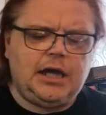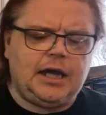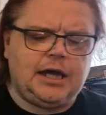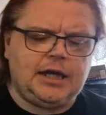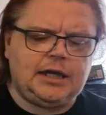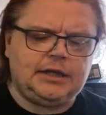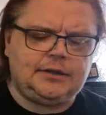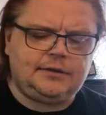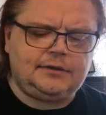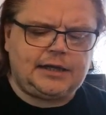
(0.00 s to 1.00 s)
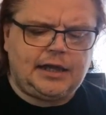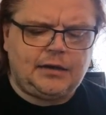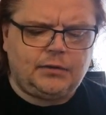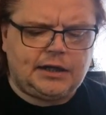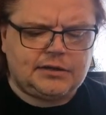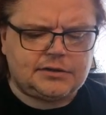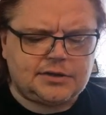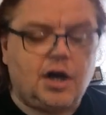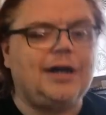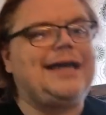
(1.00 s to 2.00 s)
And what else?
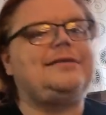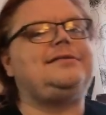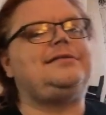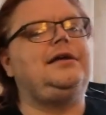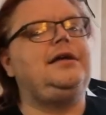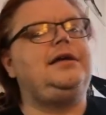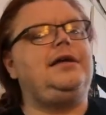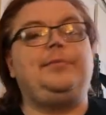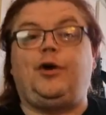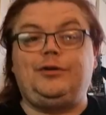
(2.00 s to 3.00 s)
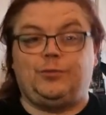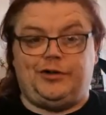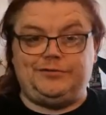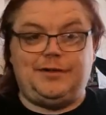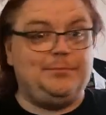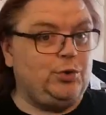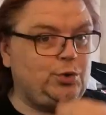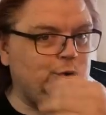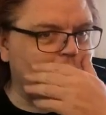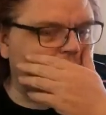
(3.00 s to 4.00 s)
Oh, yes, important one,
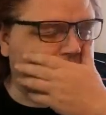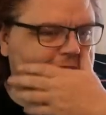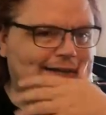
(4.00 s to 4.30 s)
booze.